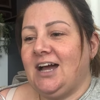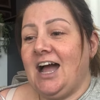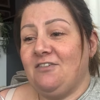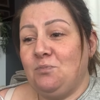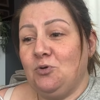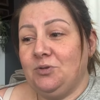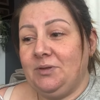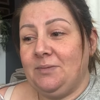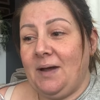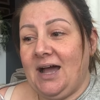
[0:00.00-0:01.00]
I have bought them
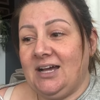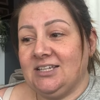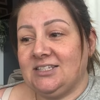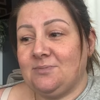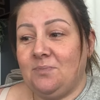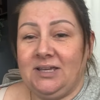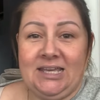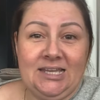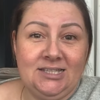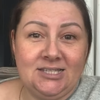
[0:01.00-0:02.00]
in the past. My
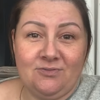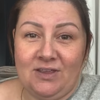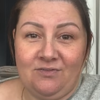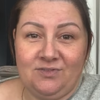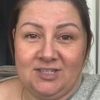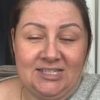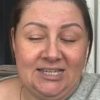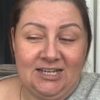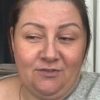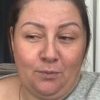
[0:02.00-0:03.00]
kids have given the
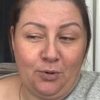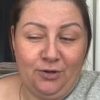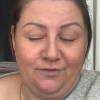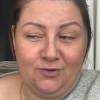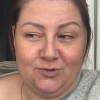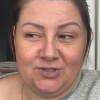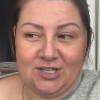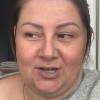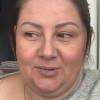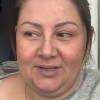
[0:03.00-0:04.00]
seal of approval,
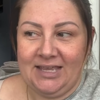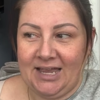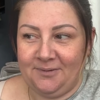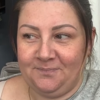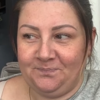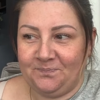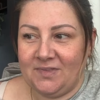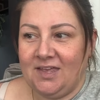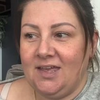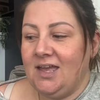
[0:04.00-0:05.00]
so yeah.
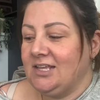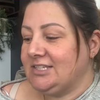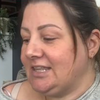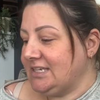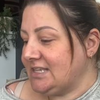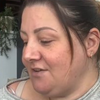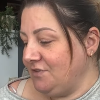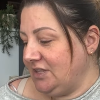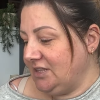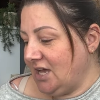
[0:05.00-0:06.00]
So that's
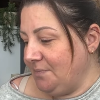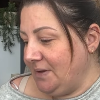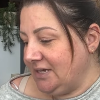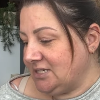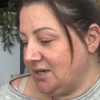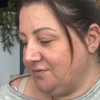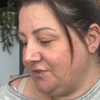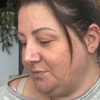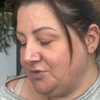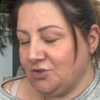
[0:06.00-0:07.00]
everything that I picked up
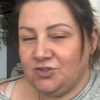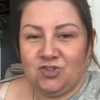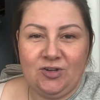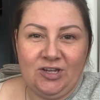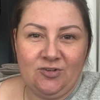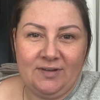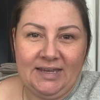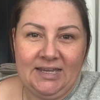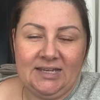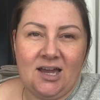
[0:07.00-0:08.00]
from Søstrene
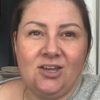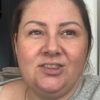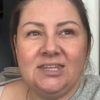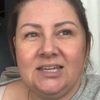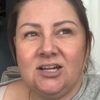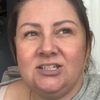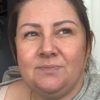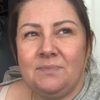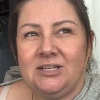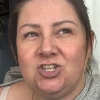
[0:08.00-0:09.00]
Grene. I think I
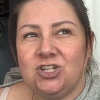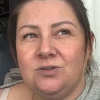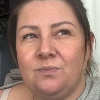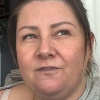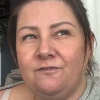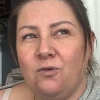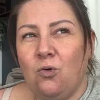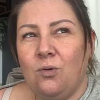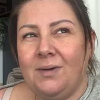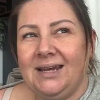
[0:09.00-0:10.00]
did mention
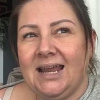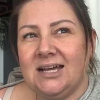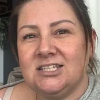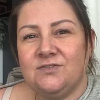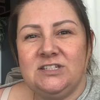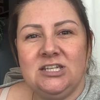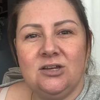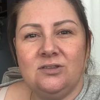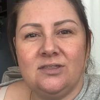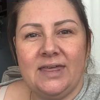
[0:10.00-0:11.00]
before my last
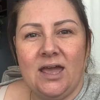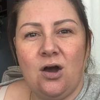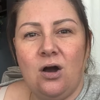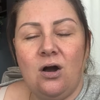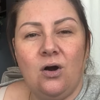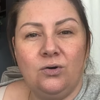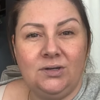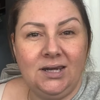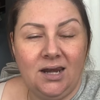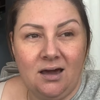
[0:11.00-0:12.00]
video that they are
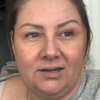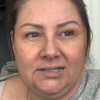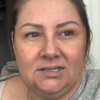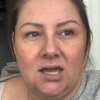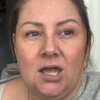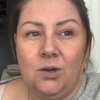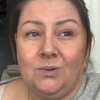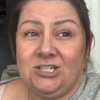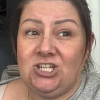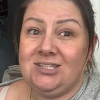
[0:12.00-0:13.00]
online,
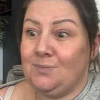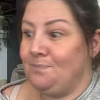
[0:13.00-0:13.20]
which is